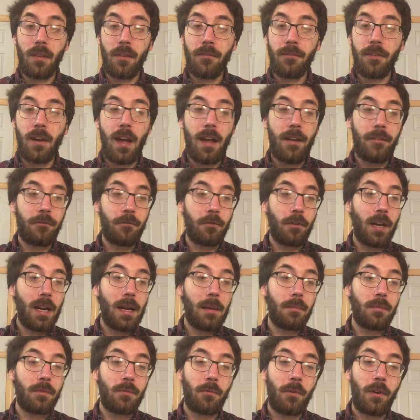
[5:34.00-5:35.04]
five
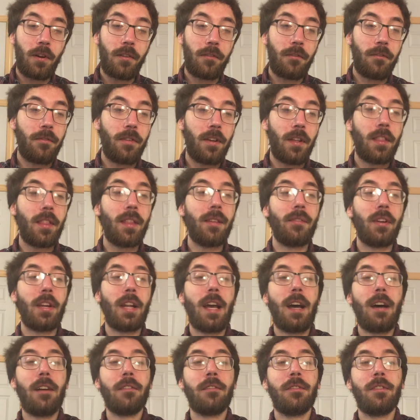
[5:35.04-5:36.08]
grams, one fifth of an
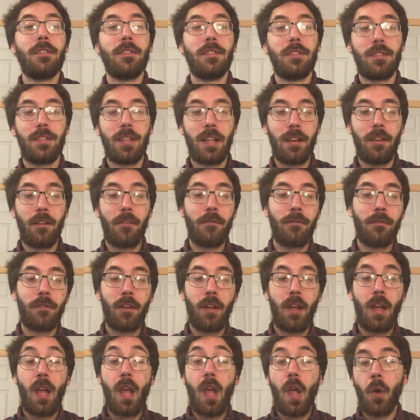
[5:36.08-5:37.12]
ounce instead of
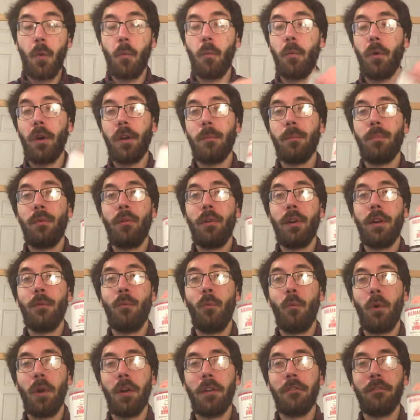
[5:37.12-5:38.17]

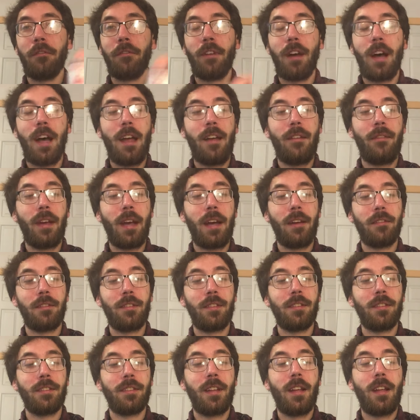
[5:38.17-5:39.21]
1.15
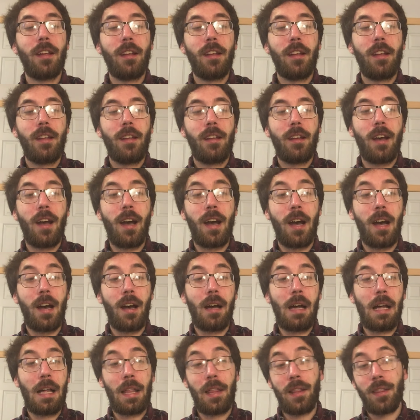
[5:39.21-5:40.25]
ounces.
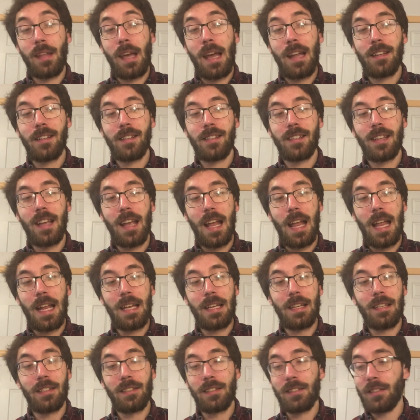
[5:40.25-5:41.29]
Uh, that
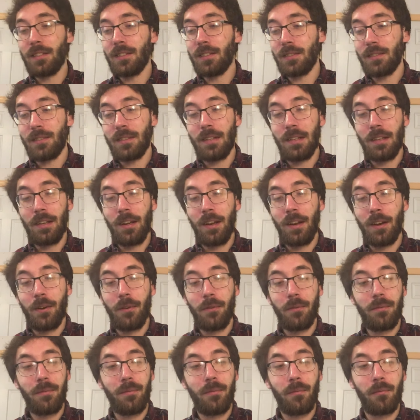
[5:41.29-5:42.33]
said, this is, you
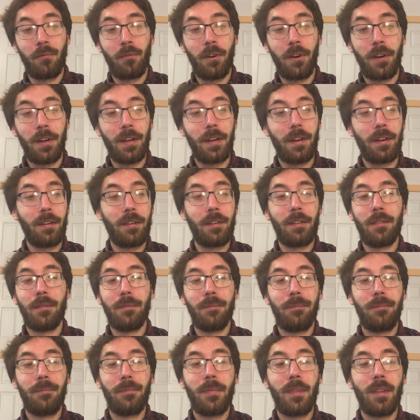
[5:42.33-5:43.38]
know, running a
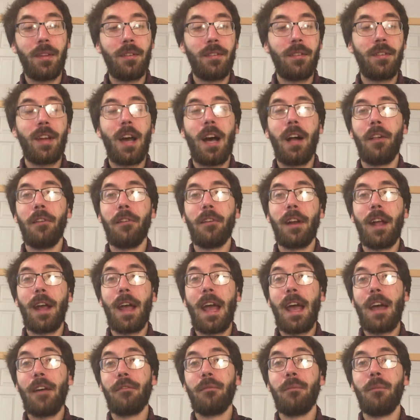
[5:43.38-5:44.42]
dollar and a
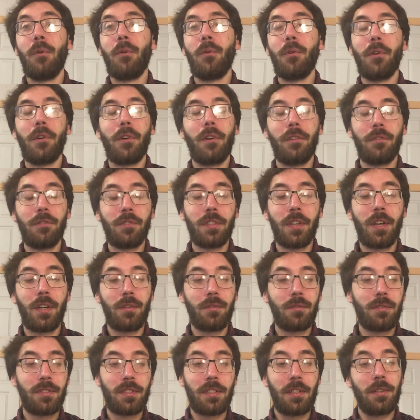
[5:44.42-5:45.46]
half more or
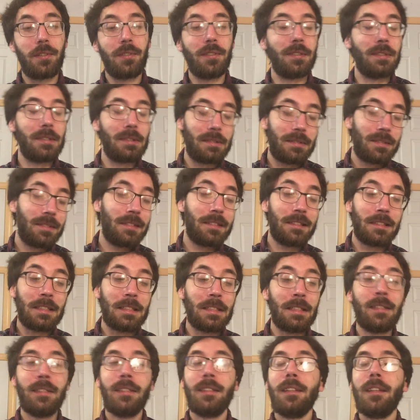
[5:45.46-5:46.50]
so, so,
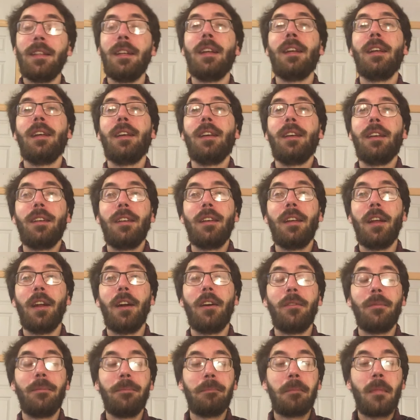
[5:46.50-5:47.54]
eh, you
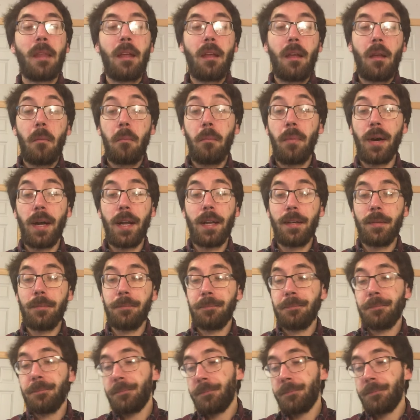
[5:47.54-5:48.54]
know, but